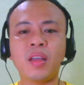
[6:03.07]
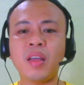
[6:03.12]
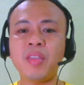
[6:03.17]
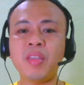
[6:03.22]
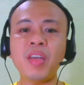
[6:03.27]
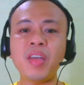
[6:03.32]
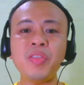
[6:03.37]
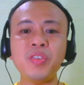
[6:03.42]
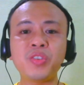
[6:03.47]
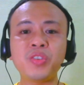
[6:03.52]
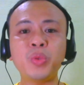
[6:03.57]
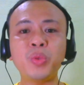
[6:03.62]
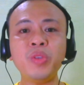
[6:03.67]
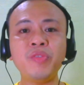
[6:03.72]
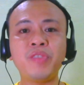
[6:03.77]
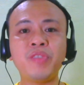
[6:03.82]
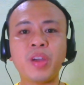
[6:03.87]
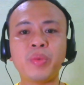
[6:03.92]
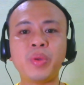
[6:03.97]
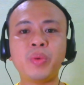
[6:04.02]
And that is really
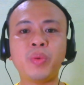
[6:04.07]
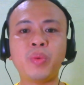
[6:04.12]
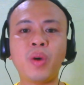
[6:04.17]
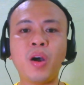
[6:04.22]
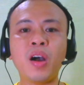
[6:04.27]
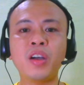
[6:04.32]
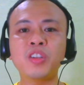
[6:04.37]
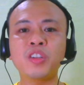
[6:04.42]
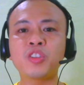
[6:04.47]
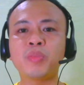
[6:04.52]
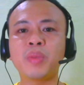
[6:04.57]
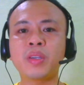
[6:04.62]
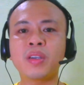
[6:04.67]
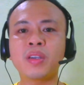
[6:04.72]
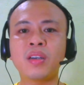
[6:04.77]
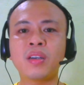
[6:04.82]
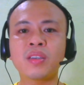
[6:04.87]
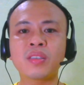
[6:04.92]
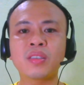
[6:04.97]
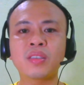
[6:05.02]
very wrong. It's
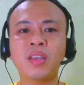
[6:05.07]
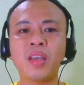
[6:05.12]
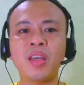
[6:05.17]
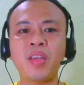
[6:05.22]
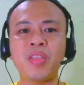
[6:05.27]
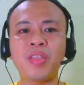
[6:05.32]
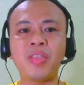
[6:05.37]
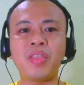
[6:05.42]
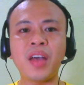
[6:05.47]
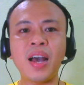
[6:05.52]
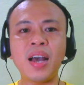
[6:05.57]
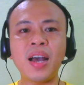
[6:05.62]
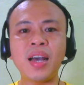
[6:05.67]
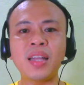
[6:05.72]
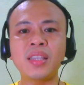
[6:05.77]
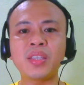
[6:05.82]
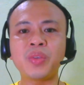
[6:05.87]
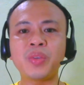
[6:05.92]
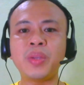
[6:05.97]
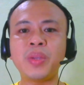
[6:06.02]
because
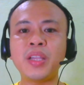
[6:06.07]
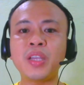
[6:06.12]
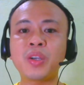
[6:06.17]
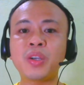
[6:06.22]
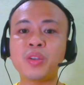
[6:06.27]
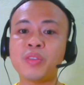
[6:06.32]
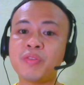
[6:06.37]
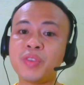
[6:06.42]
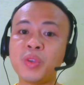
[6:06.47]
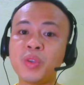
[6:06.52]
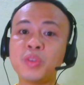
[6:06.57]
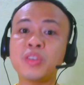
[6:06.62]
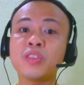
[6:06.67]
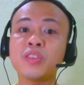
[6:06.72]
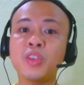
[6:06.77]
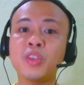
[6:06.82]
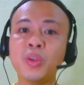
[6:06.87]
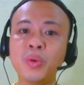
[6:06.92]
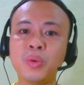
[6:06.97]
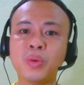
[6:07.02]
that really confuses
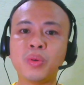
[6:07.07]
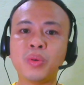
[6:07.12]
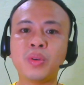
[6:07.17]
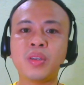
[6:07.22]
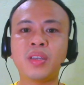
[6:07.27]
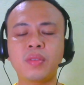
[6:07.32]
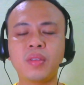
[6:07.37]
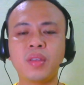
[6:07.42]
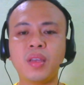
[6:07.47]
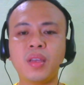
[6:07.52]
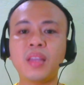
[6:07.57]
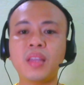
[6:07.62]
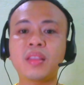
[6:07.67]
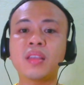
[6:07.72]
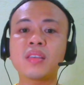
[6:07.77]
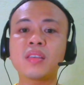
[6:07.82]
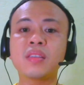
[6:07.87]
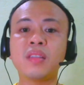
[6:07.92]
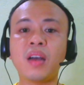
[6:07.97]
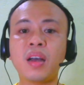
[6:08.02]
you. It
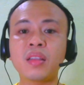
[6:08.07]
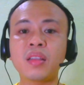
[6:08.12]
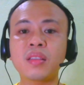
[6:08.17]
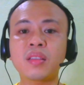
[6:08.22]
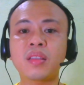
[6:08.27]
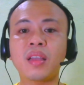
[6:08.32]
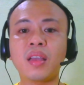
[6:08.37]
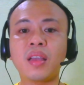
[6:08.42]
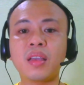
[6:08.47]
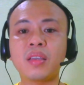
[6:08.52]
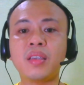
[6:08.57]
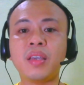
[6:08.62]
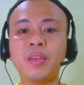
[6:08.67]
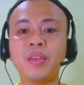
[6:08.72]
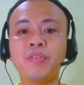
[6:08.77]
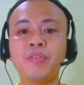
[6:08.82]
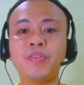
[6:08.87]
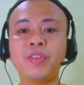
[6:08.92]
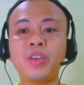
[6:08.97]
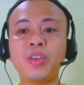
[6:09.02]
does not
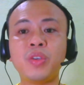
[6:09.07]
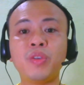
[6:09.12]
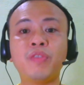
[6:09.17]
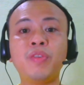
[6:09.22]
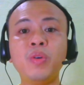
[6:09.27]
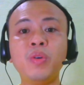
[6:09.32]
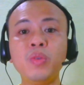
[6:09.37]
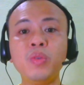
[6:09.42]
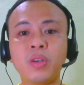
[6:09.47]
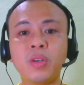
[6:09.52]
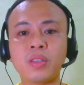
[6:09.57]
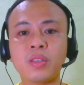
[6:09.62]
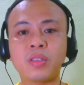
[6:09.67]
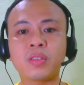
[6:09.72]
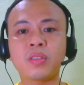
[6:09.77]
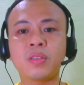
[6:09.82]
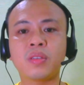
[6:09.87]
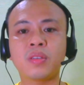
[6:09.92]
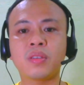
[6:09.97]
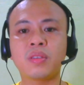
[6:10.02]
give you
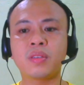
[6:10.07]
focus.